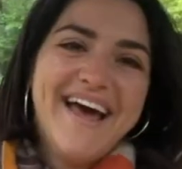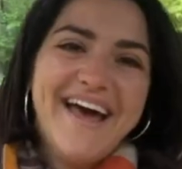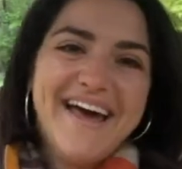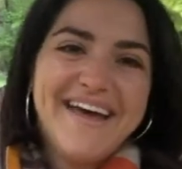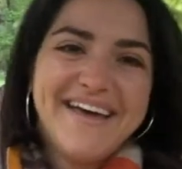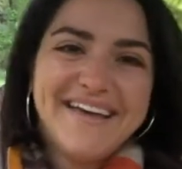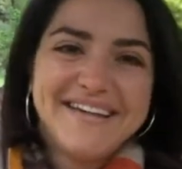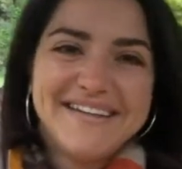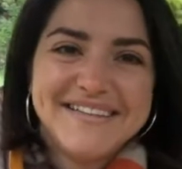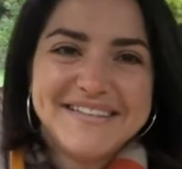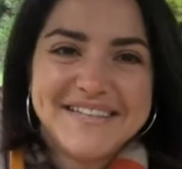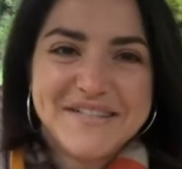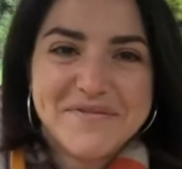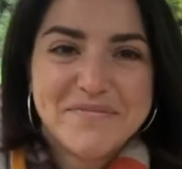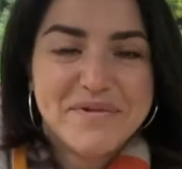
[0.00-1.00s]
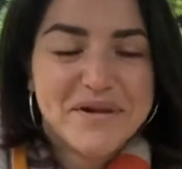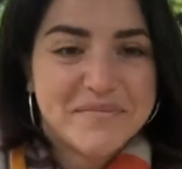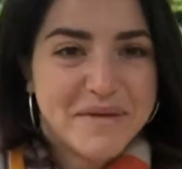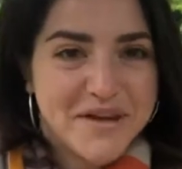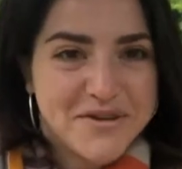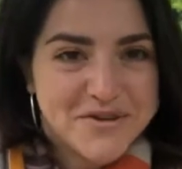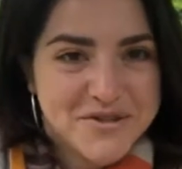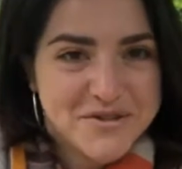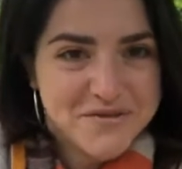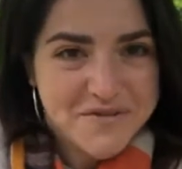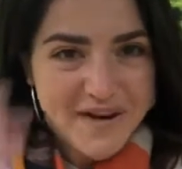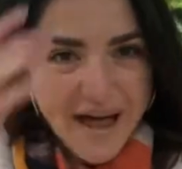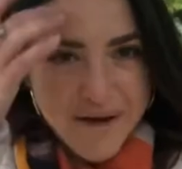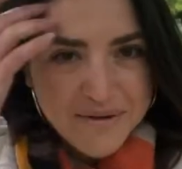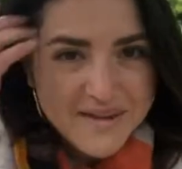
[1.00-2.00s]
and I didn't bring my usual
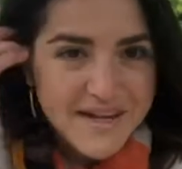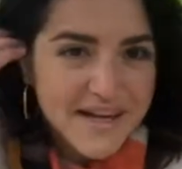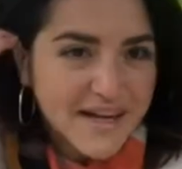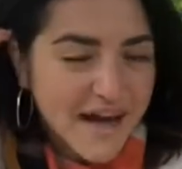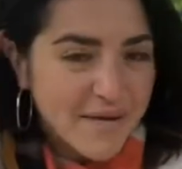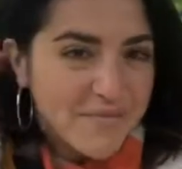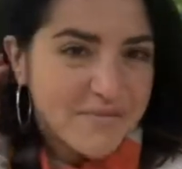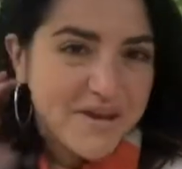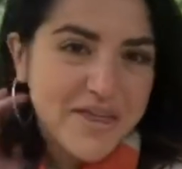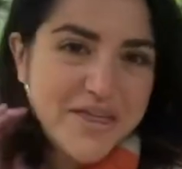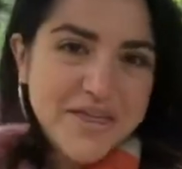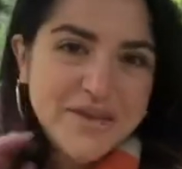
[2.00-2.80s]
flower that I come with.